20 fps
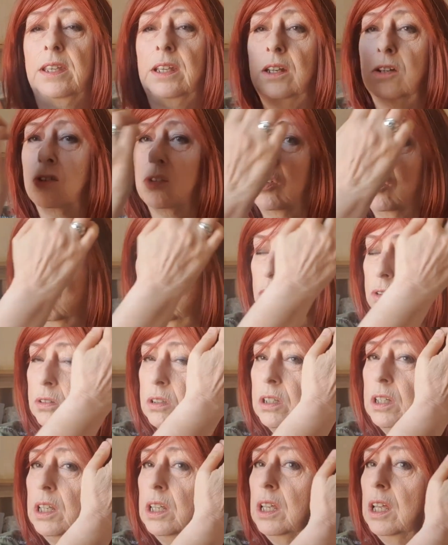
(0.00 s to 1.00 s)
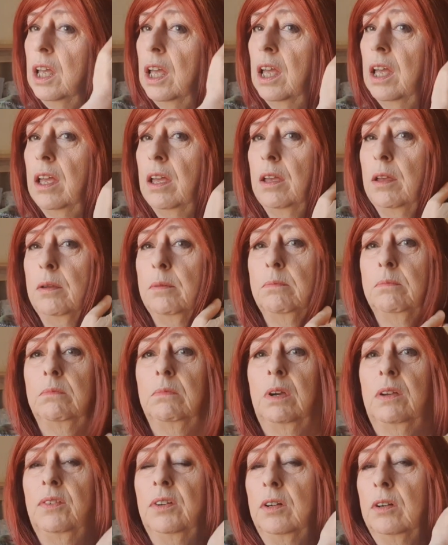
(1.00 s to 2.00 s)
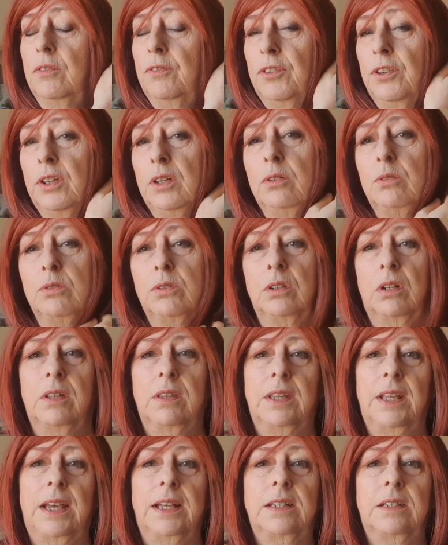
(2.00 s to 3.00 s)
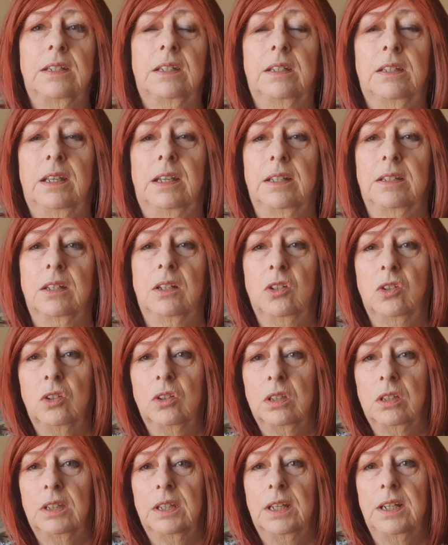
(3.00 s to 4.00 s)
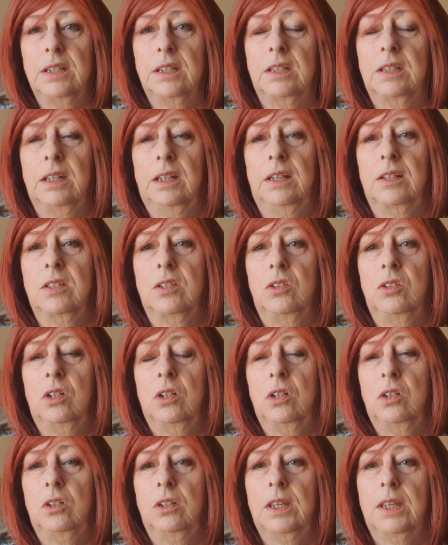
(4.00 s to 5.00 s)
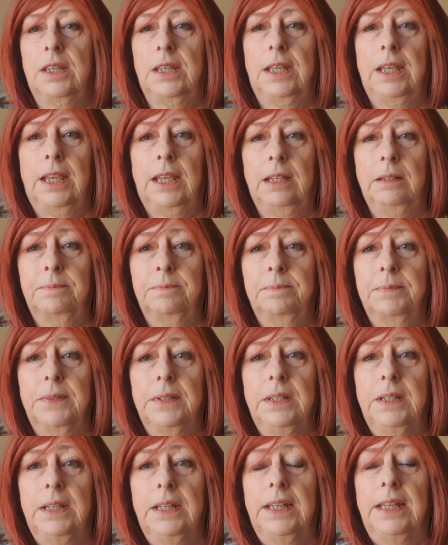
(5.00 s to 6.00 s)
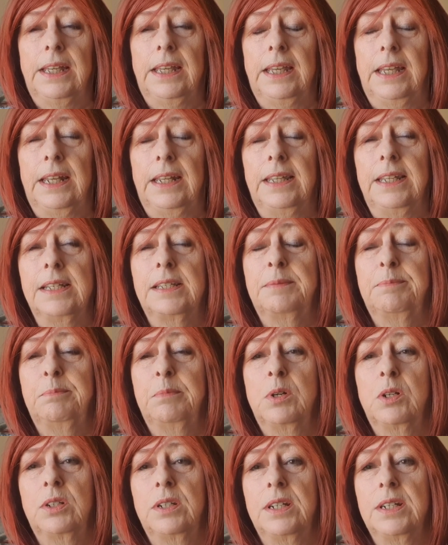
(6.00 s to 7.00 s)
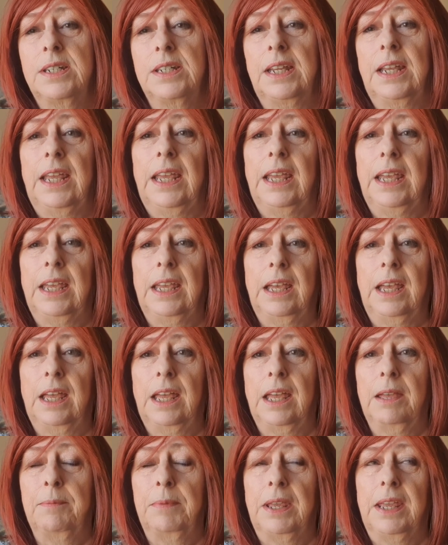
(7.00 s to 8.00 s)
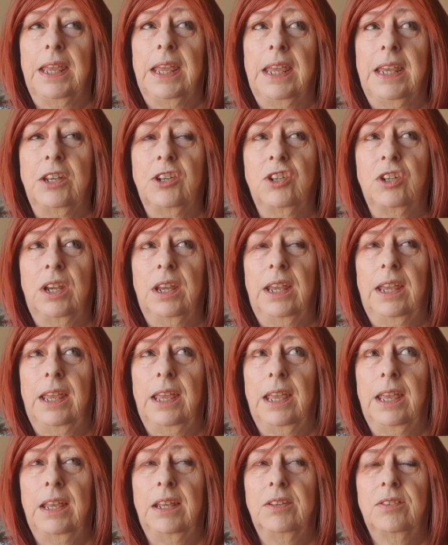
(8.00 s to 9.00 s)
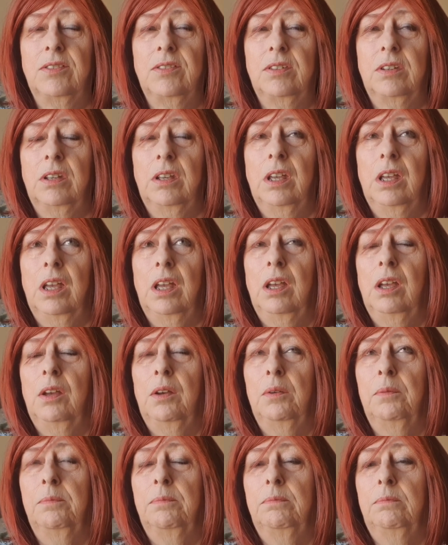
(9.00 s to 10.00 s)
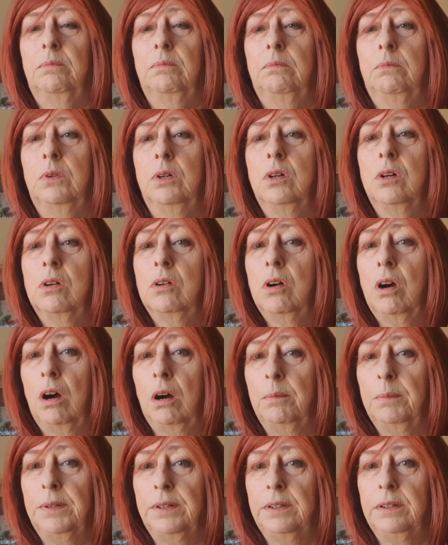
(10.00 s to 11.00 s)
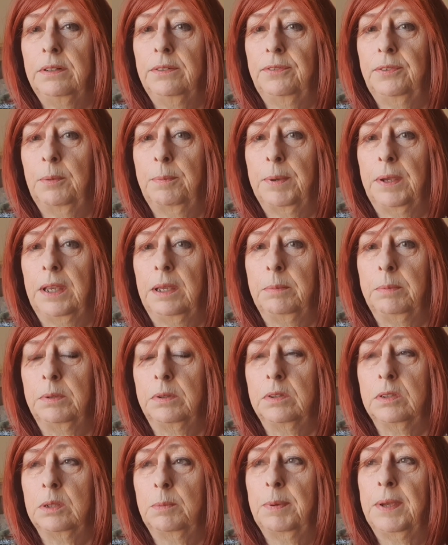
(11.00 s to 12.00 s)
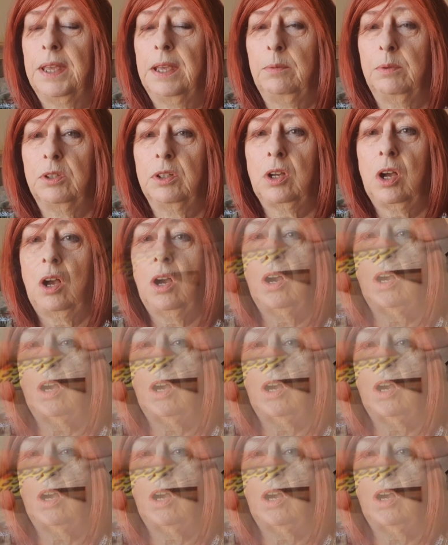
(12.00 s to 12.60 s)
anything at all? Have you got views on that? Do you think it's a good thing? Do you think it's not a good thing? In this modern day age, it is more common for people to pay with